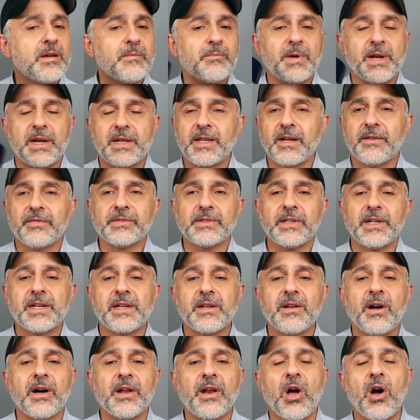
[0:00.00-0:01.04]
but definitely
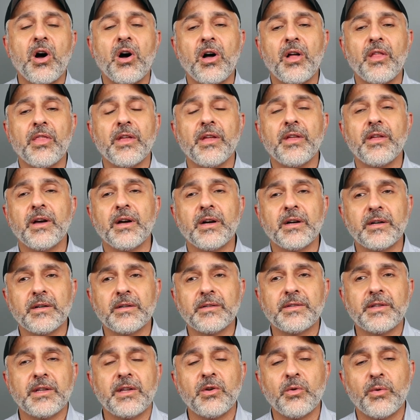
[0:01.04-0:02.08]
not on
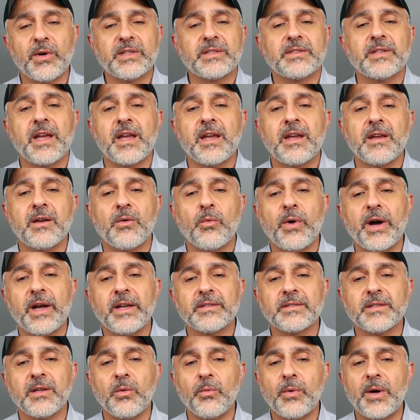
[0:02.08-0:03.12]
uh, the USA
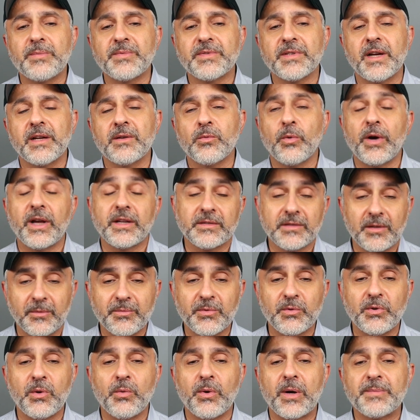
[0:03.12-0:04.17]
YSL website, YSL
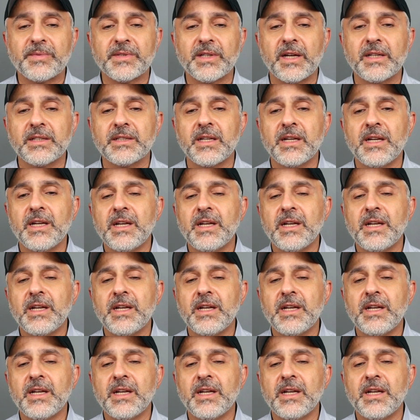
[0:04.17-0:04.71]
Beauty website.